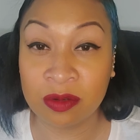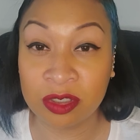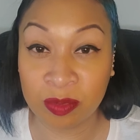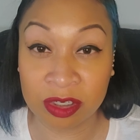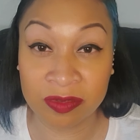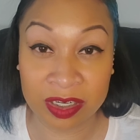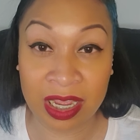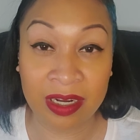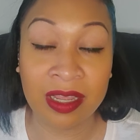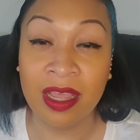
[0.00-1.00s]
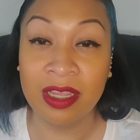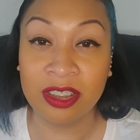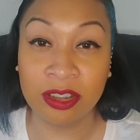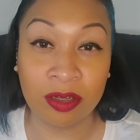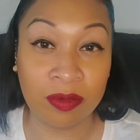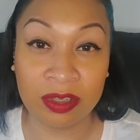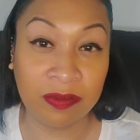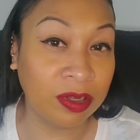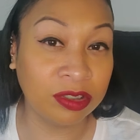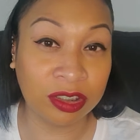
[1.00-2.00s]
sports fanatic, she'll go with the
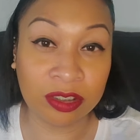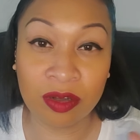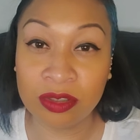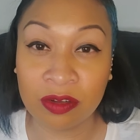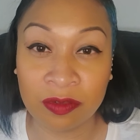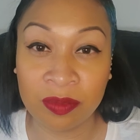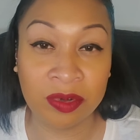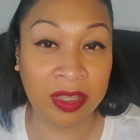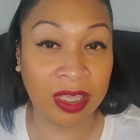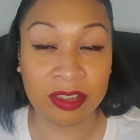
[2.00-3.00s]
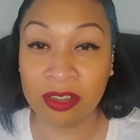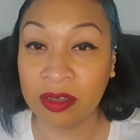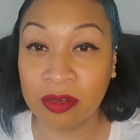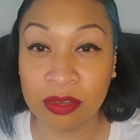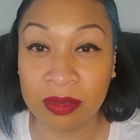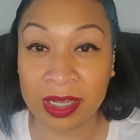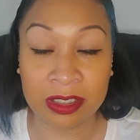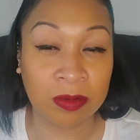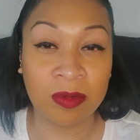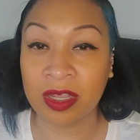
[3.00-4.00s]
flow. She'll go to a football game, she'll go to a
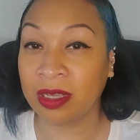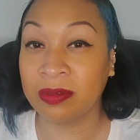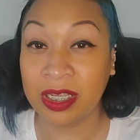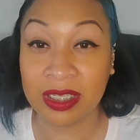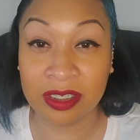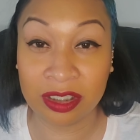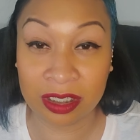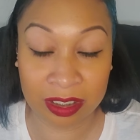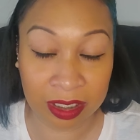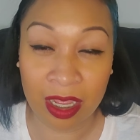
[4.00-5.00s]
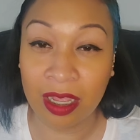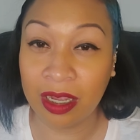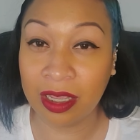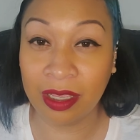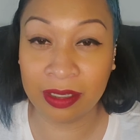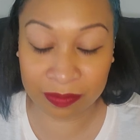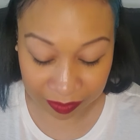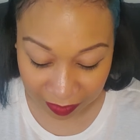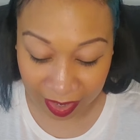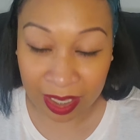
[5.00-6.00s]
basketball game. That's how she is, okay?
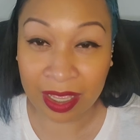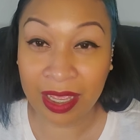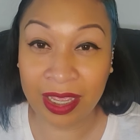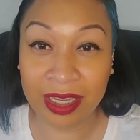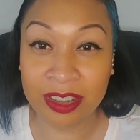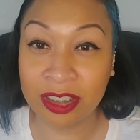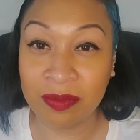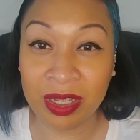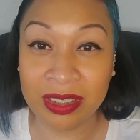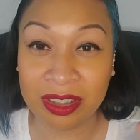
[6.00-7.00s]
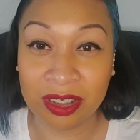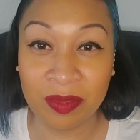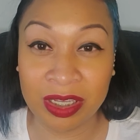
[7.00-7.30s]
And she makes